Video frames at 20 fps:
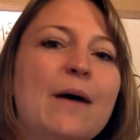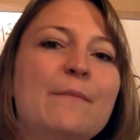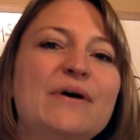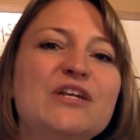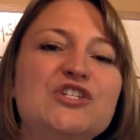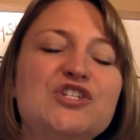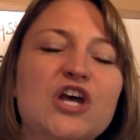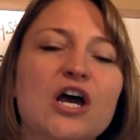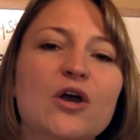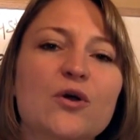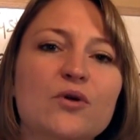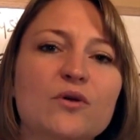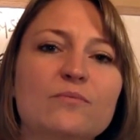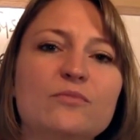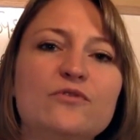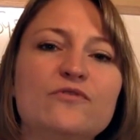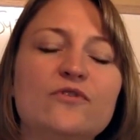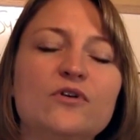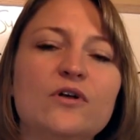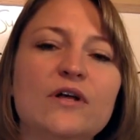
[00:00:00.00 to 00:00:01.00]
But junk
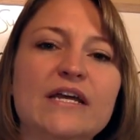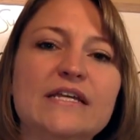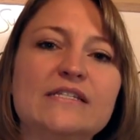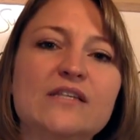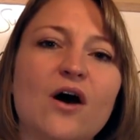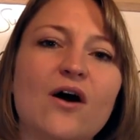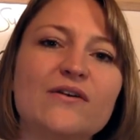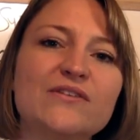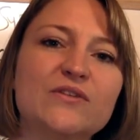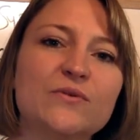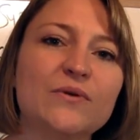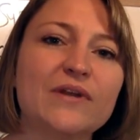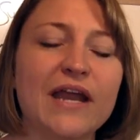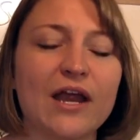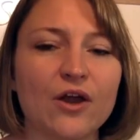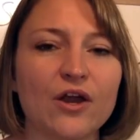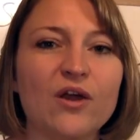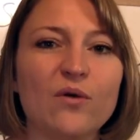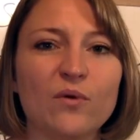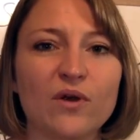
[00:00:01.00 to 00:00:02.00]
removal is also an
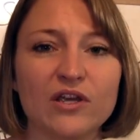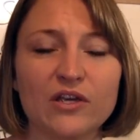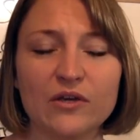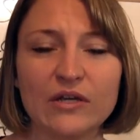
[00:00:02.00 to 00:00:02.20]
area where